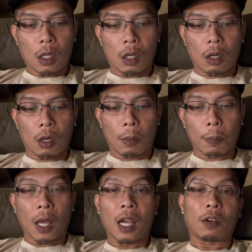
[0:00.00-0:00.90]
um,
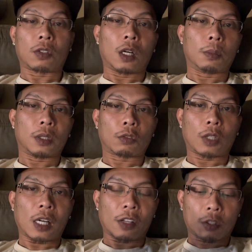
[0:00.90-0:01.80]
I have coming right
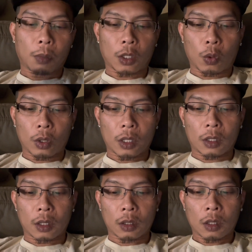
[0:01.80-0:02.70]
after my court
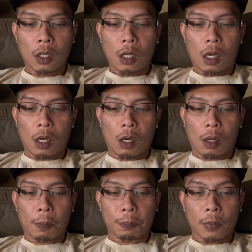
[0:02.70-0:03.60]
hearing.
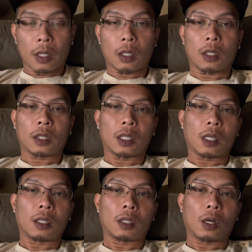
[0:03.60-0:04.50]
Um, and then
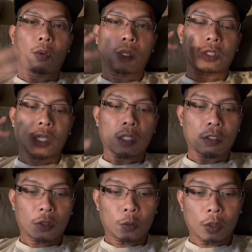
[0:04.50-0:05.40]
again, I want to thank
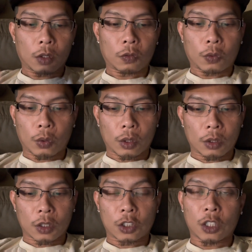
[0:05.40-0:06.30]
everyone for the
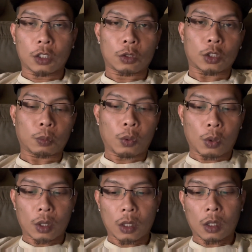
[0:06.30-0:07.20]
continued
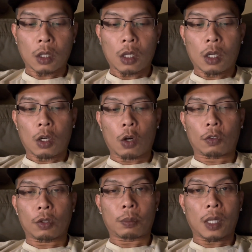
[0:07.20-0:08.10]
support over
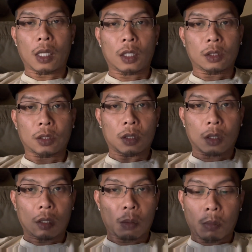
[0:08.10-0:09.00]
the past
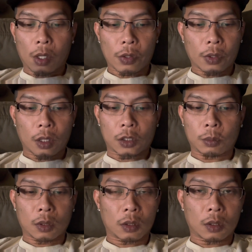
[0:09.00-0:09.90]
uh, month. It's
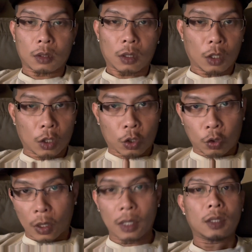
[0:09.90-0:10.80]
been
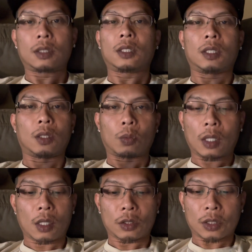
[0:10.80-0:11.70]
crazy,
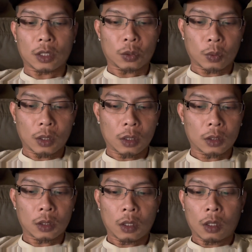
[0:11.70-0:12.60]
wild six weeks,
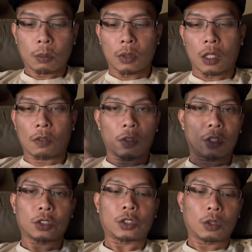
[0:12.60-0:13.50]
but I've
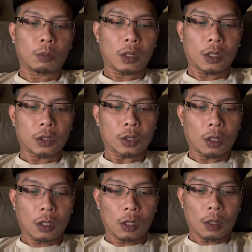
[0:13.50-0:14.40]
learned so much.
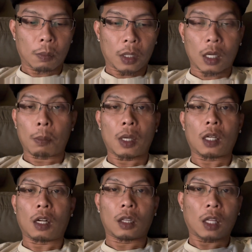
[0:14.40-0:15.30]
Um, and I met
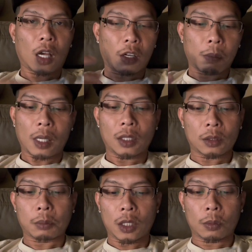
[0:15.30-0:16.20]
a lot of amazing
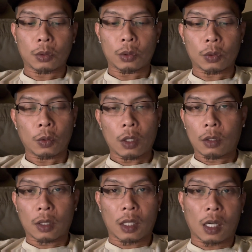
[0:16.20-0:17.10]
people.
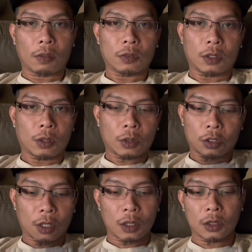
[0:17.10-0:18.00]
That you know, it's
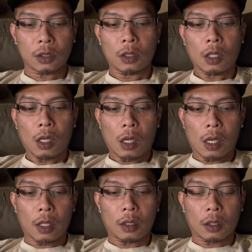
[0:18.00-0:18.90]
crazy.
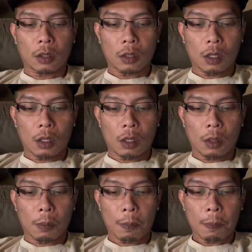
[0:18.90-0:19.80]
And then,
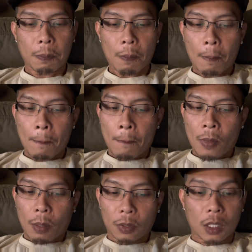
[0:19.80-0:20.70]
um,
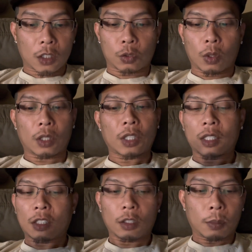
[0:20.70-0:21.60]
but yeah, I just want to thank
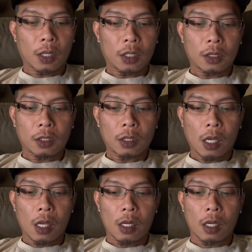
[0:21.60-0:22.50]
everybody.
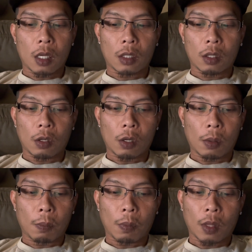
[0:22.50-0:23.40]
And then,
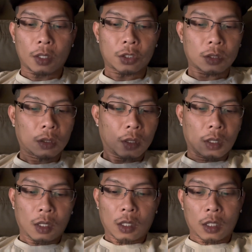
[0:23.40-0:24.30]
um, let's
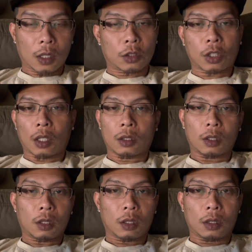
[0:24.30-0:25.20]
keep trying to,
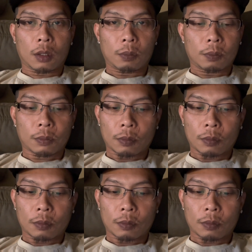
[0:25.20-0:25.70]
um,